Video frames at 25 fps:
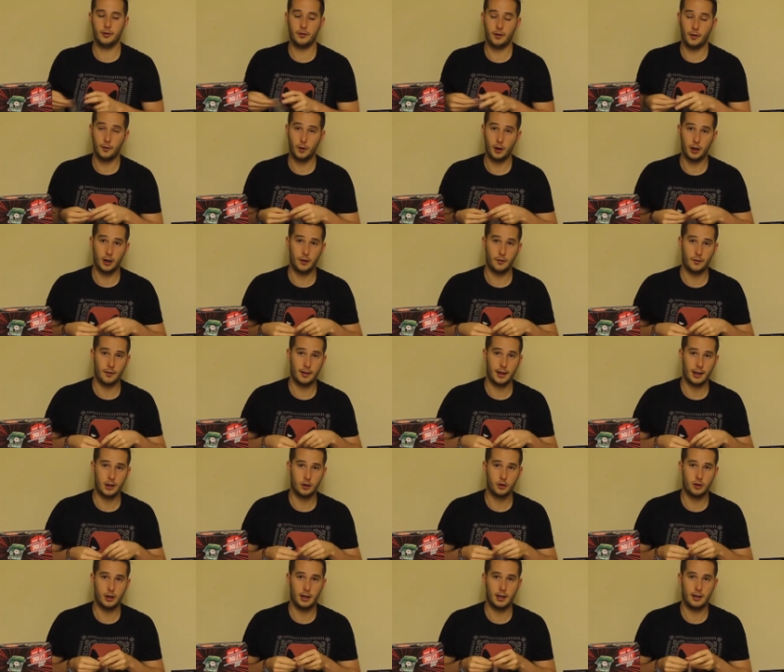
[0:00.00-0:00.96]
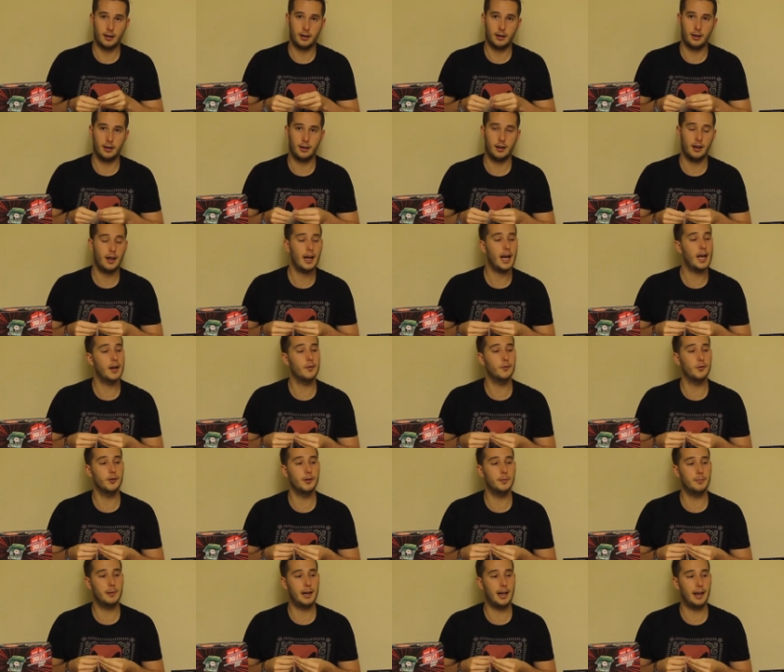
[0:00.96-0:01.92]
if I run over that track,
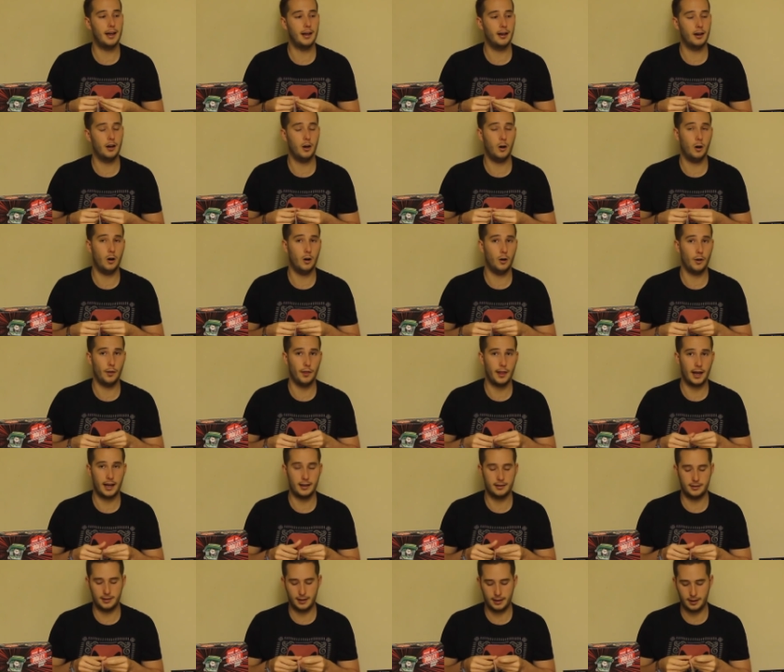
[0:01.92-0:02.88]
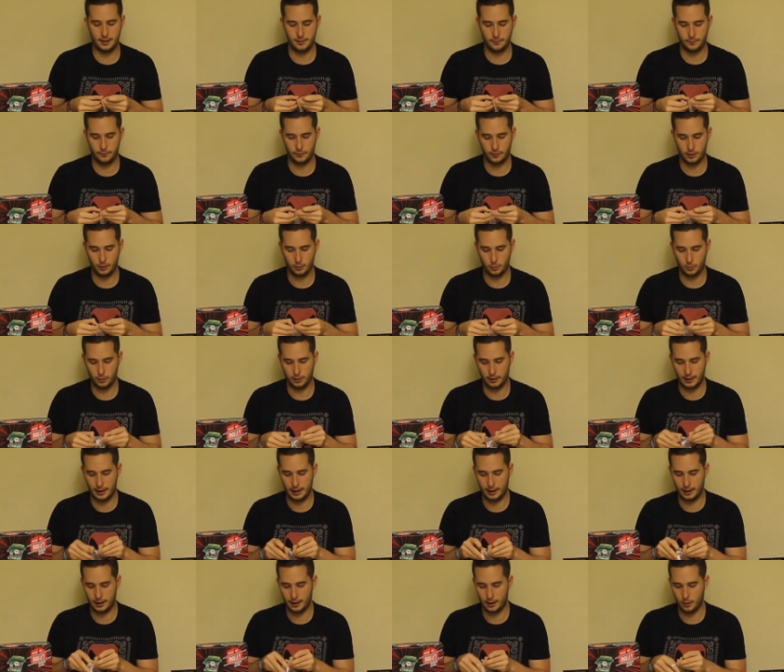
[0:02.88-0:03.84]
every player on that team would
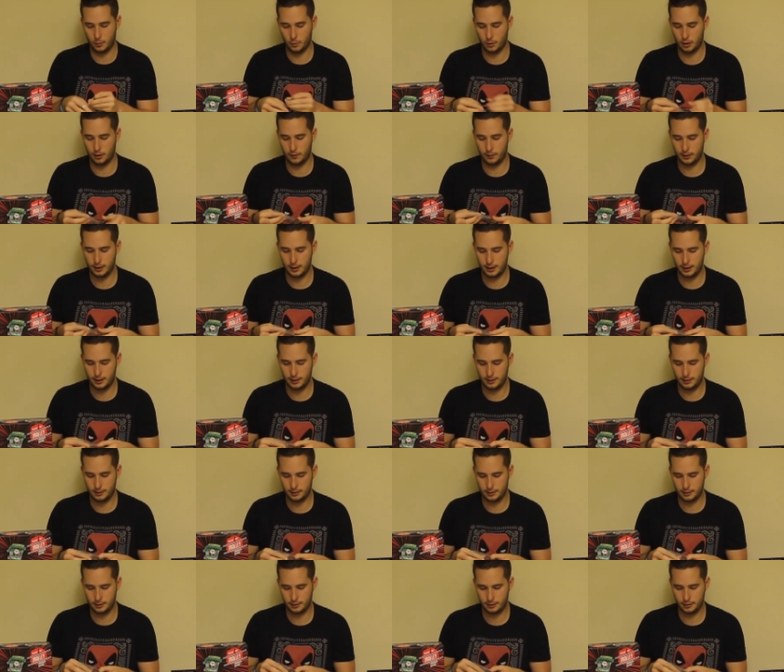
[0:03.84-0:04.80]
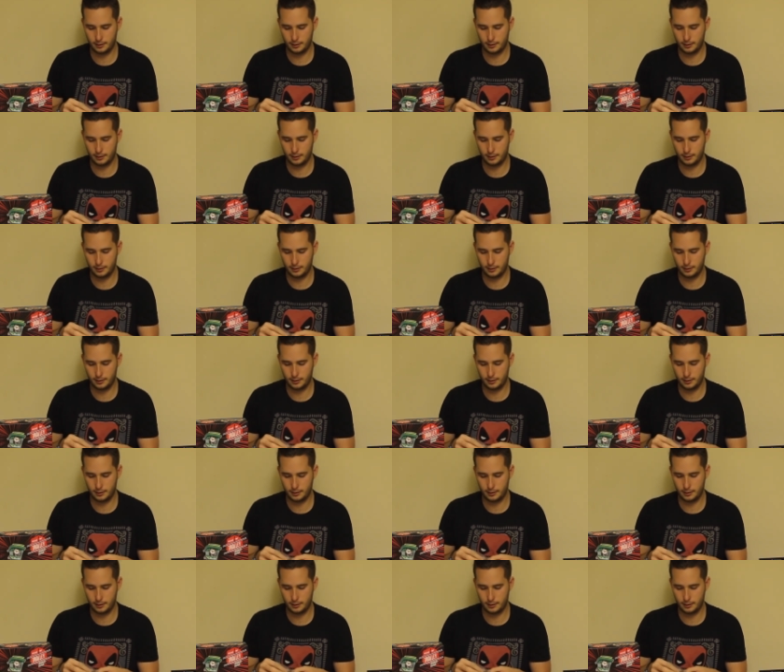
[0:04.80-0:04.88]
then get one of these